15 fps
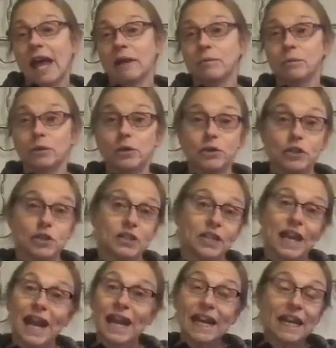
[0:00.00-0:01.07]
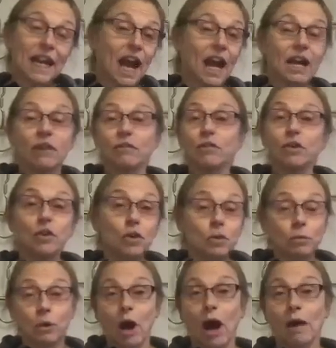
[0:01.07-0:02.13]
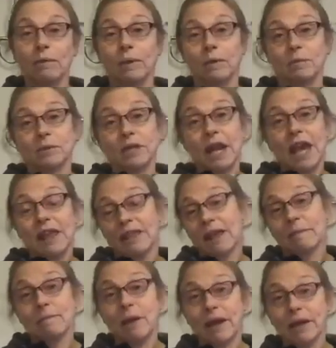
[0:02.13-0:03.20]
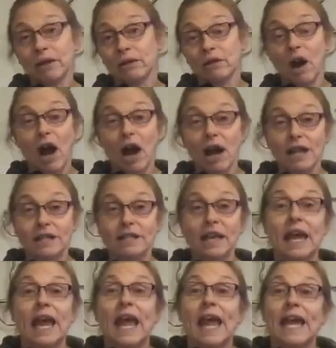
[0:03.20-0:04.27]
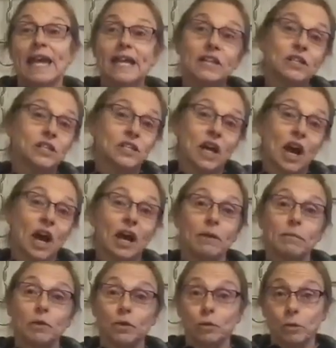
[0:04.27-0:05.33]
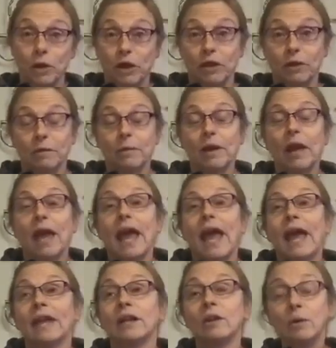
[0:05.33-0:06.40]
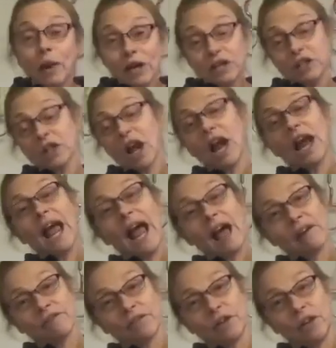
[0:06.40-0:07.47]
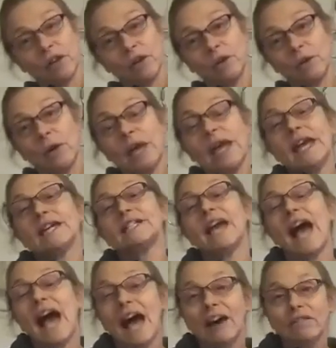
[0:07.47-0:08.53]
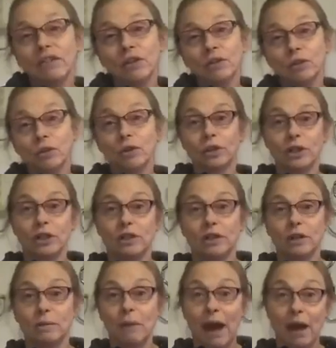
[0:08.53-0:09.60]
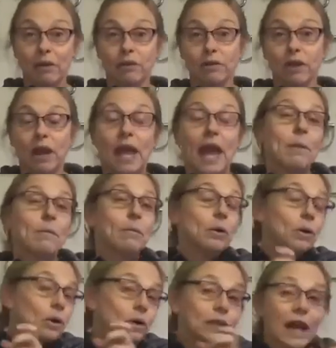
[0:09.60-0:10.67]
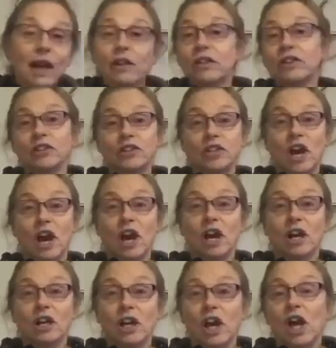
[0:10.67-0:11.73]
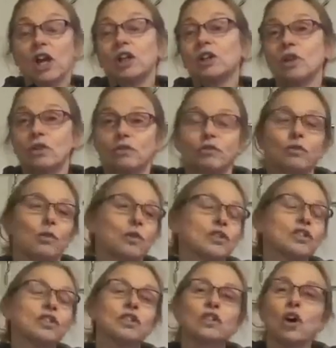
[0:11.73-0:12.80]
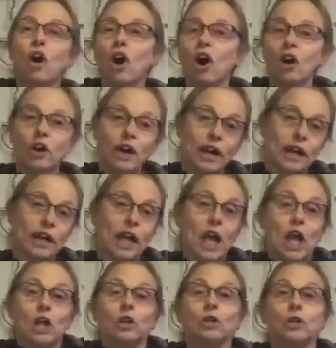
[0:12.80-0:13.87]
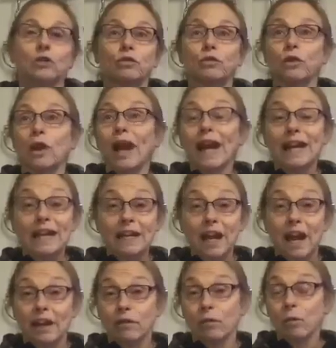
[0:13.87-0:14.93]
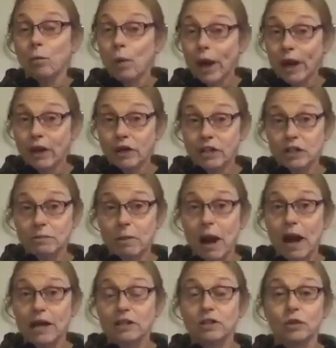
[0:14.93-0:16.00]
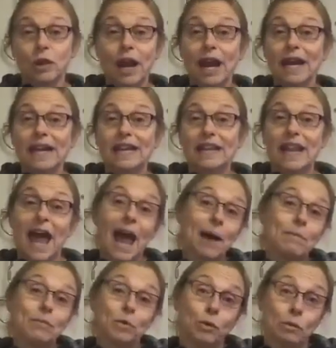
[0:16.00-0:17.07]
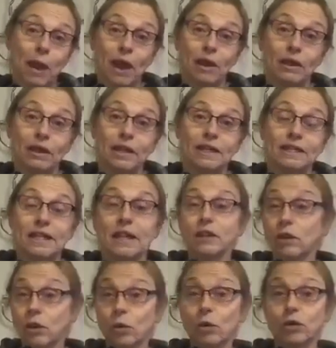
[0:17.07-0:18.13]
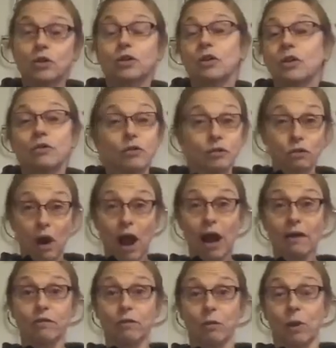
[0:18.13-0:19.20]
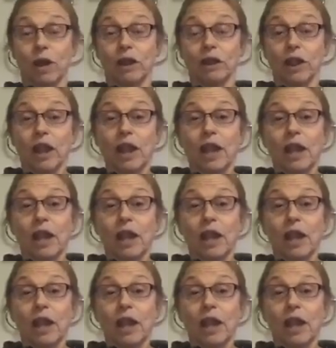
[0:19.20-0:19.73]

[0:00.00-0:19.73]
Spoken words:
and bruises and any kind of new problems that might arise each time you're with them. And the question I have for you is, have you looked in their mouth? Pulled out their tongue, look for scarring, look for any kind of wear spots or any abnormalities that your horse could have arrived with